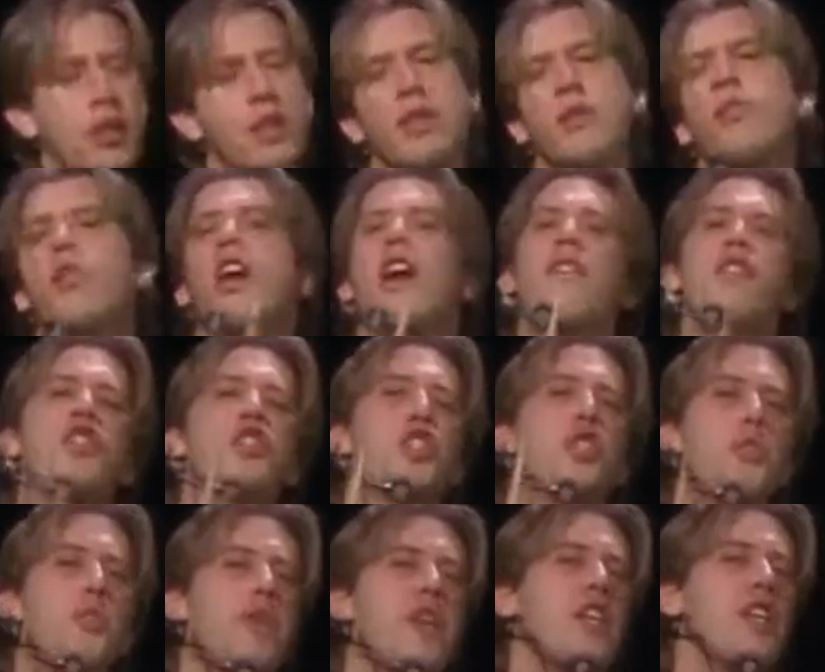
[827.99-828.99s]
Whatever
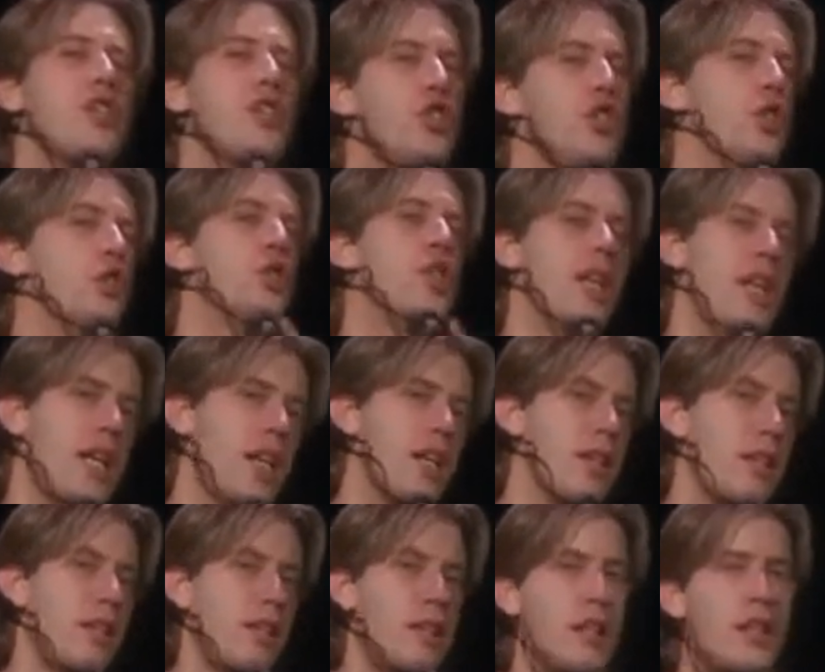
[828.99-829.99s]
speed you need
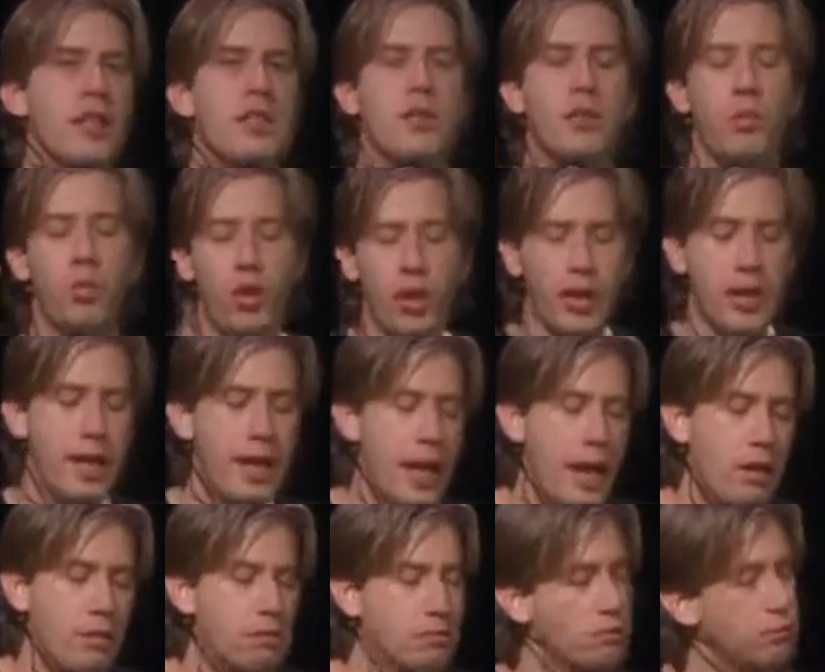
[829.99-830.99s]
to work it out,
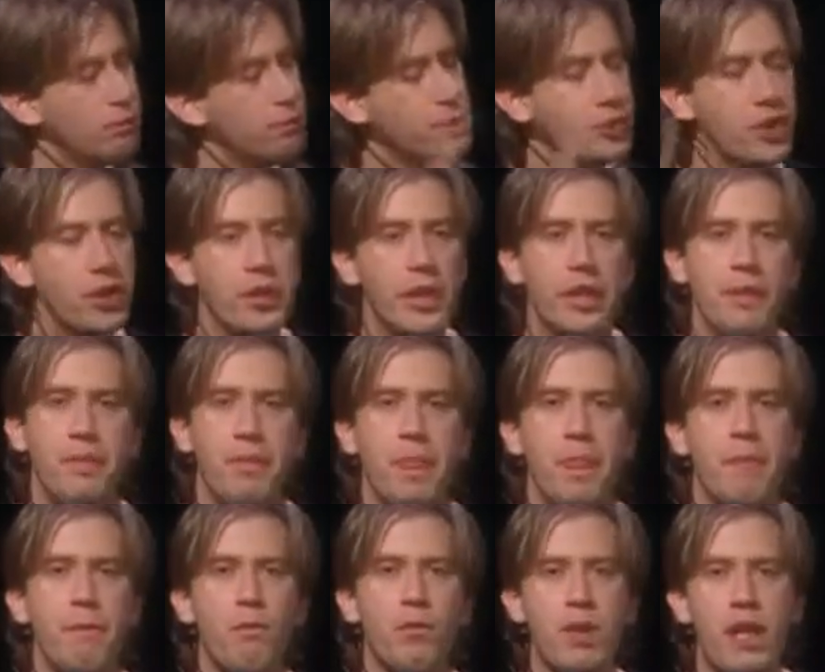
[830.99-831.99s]
do it.
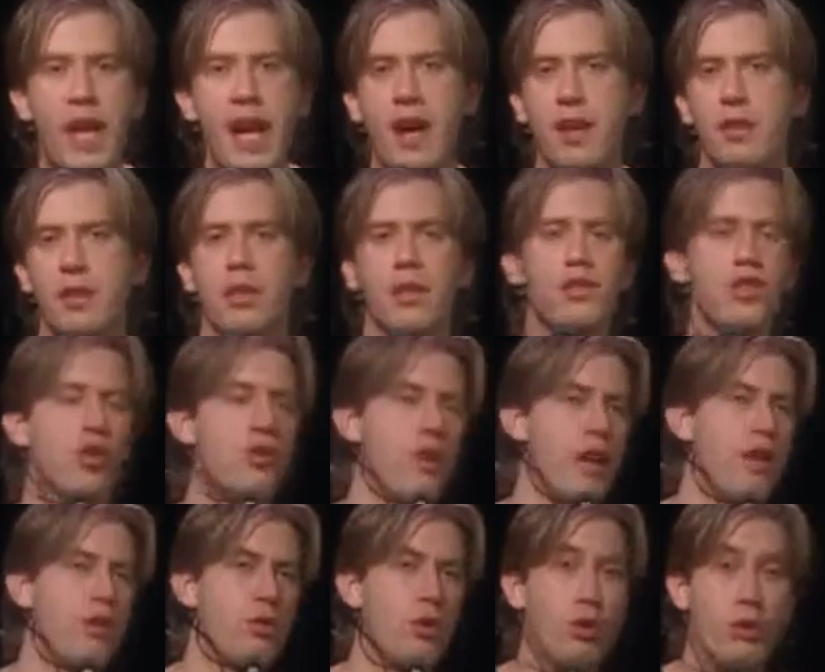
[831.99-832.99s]
Relax. It's a great
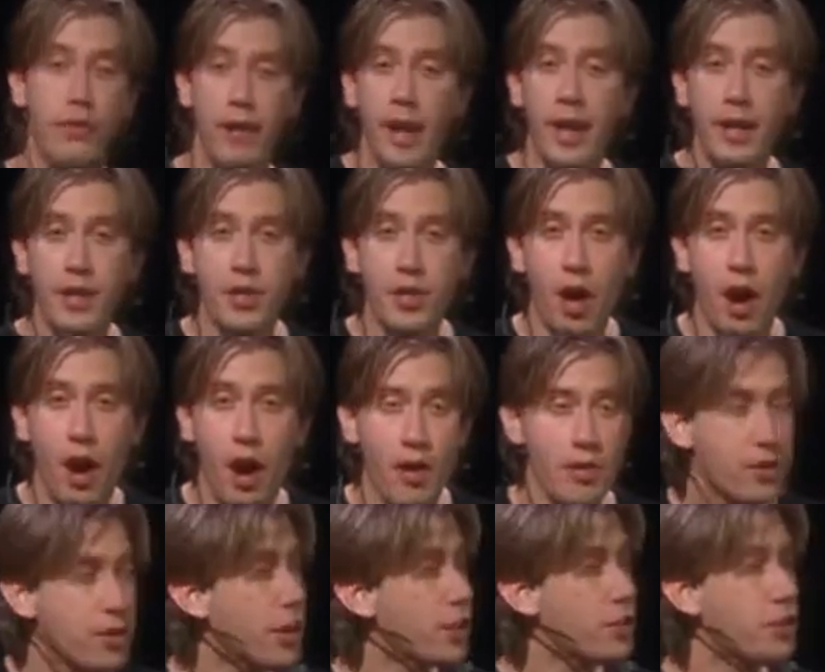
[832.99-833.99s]
groove. And it's ours.
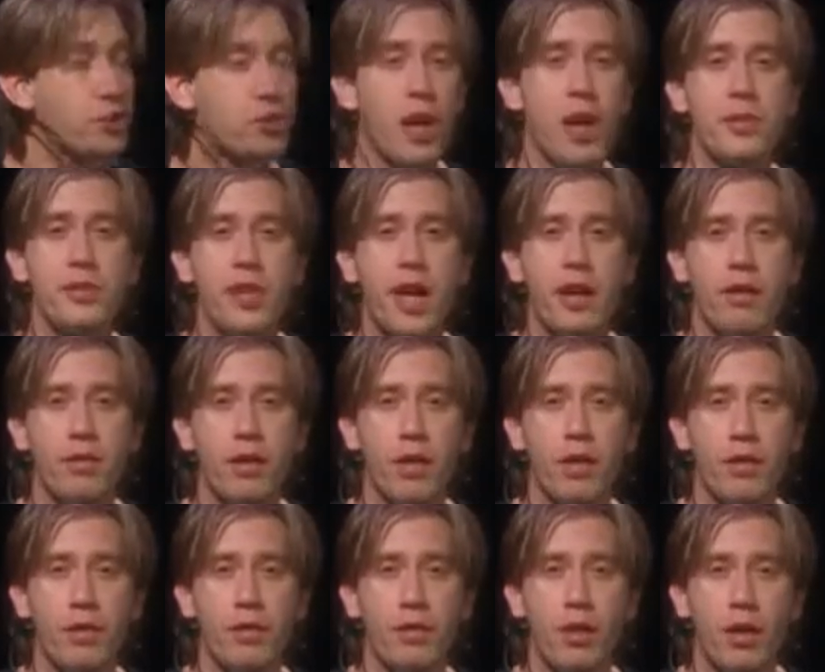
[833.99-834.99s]
It's a drum set groove.
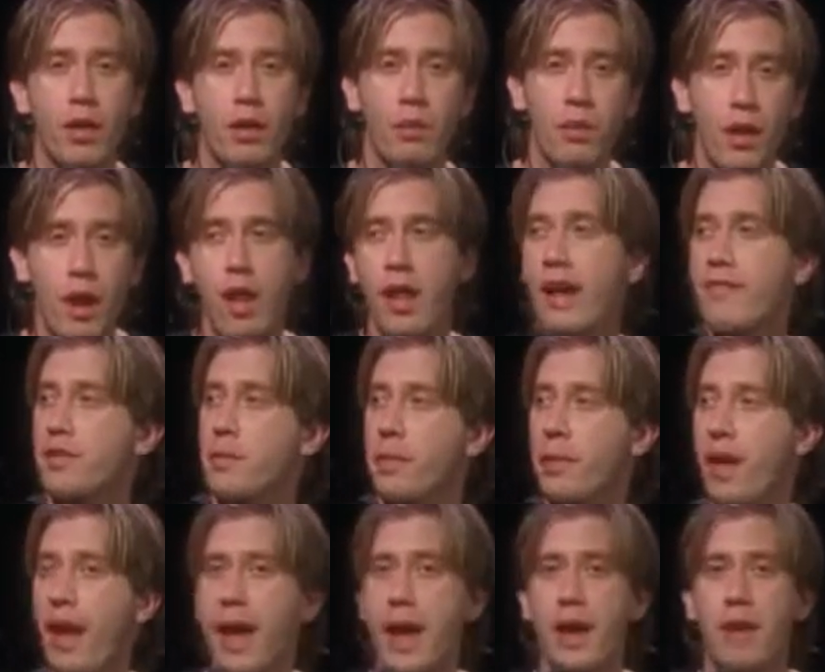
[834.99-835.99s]
We all have to
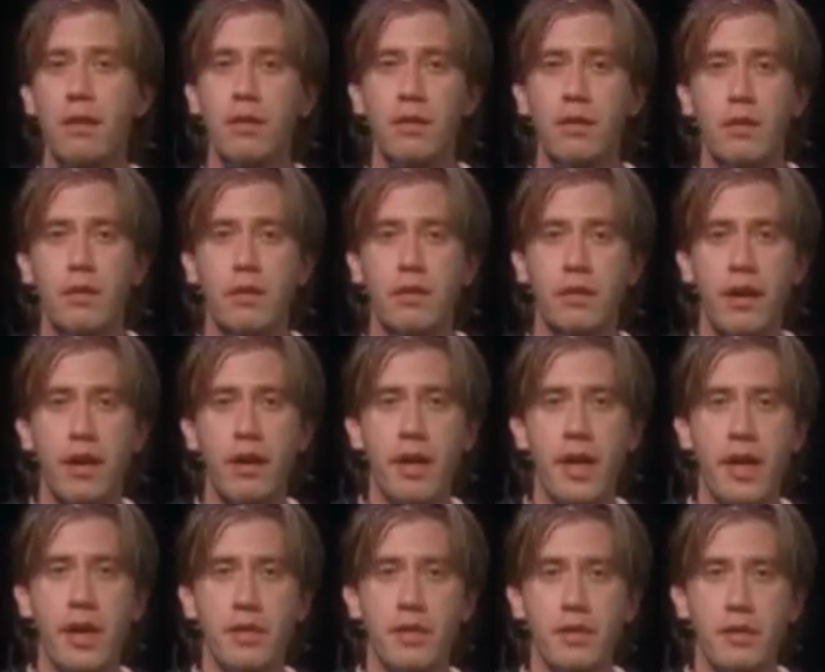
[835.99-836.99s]
play it. There it
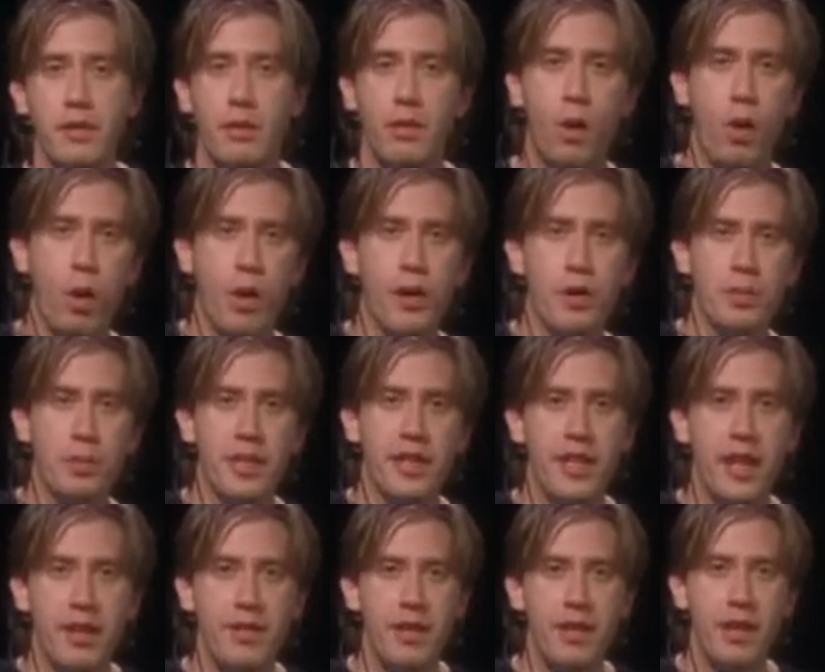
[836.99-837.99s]
is. Order's been
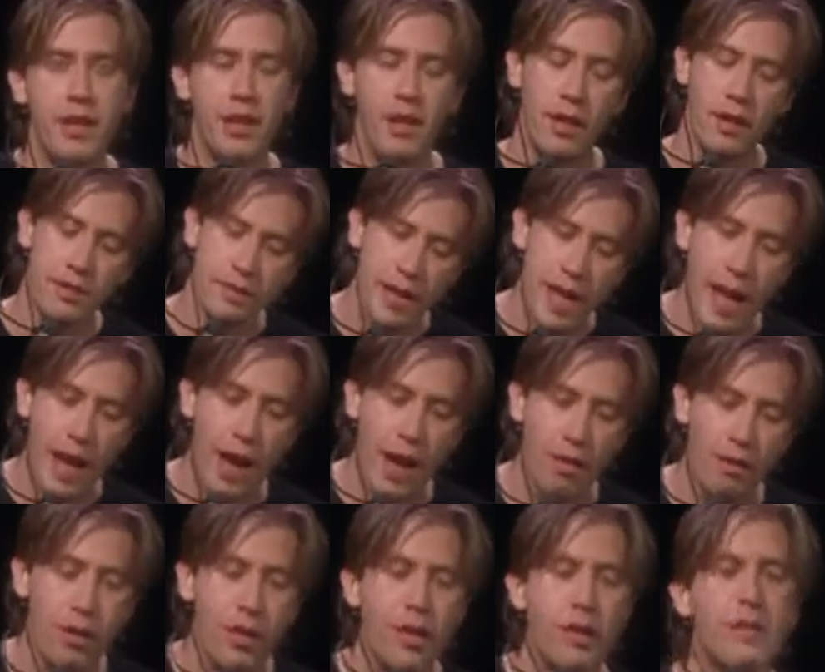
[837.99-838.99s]
given. Now,
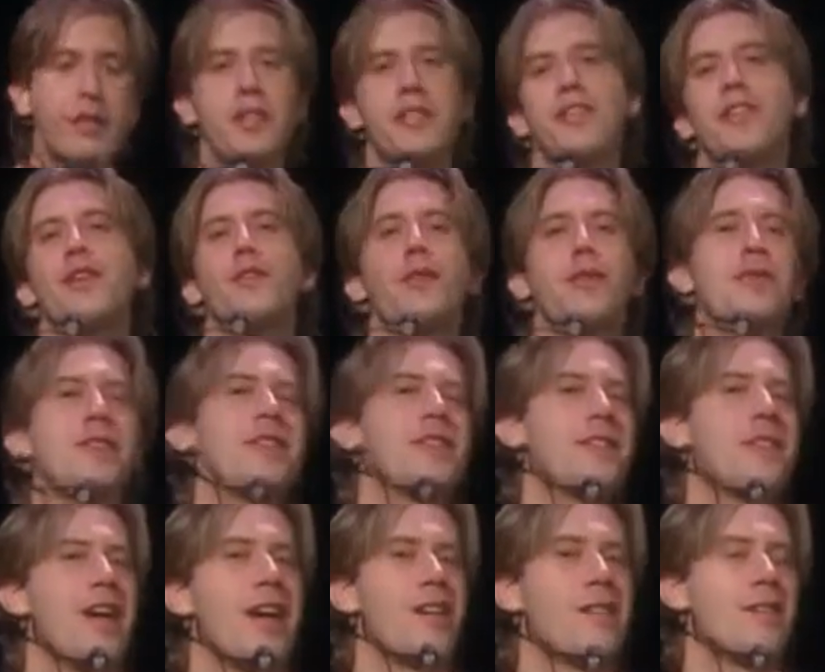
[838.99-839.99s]
let's see what this
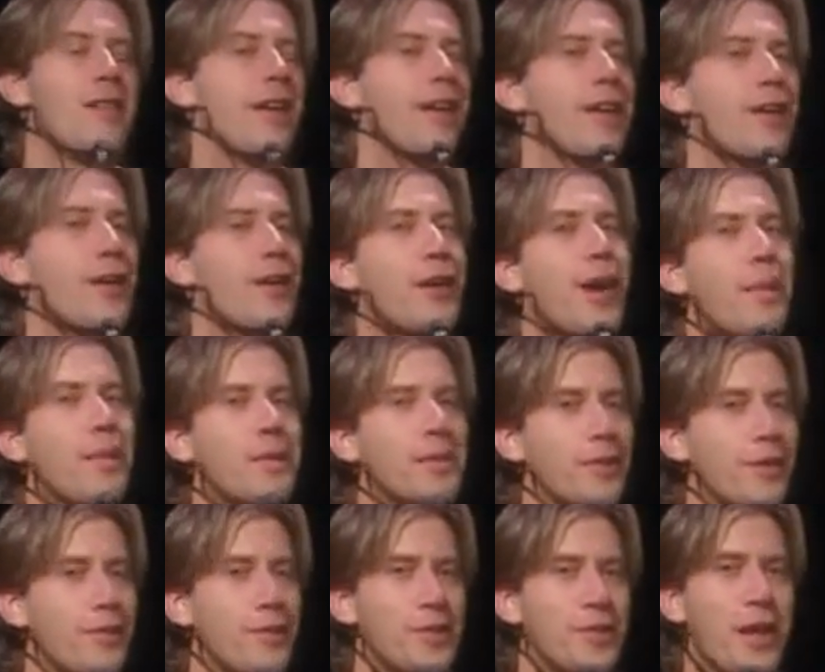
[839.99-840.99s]
sounds like at a couple
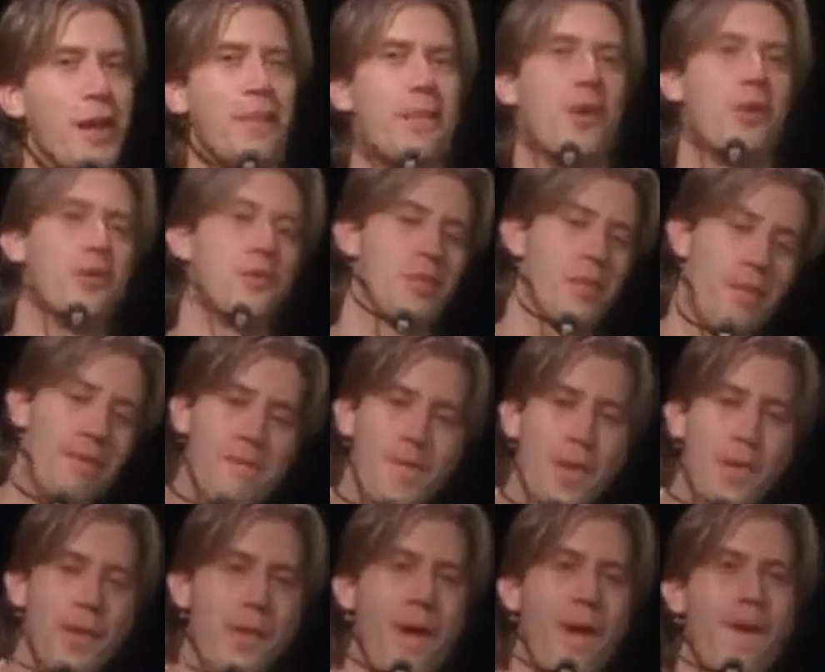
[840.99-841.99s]
different tempos. Here we
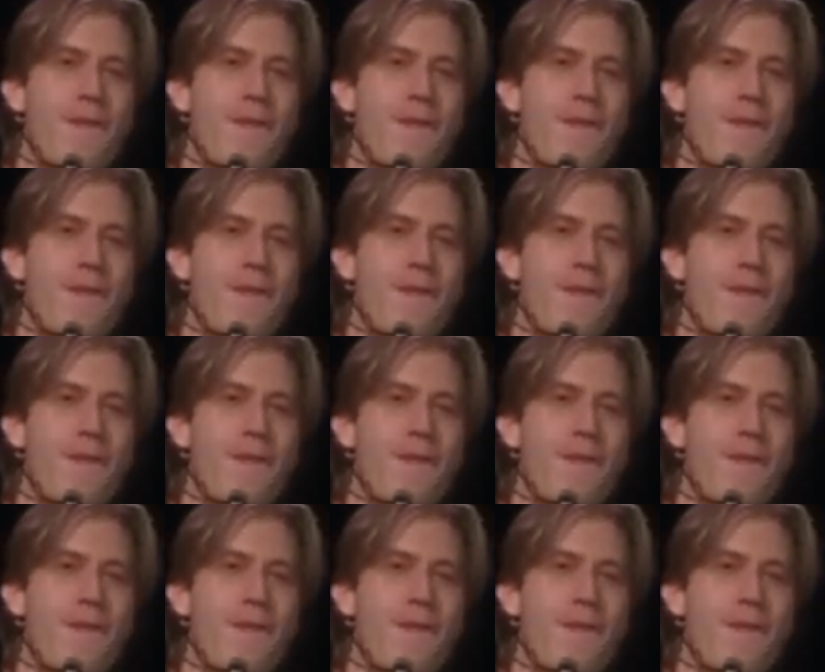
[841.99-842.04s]
go.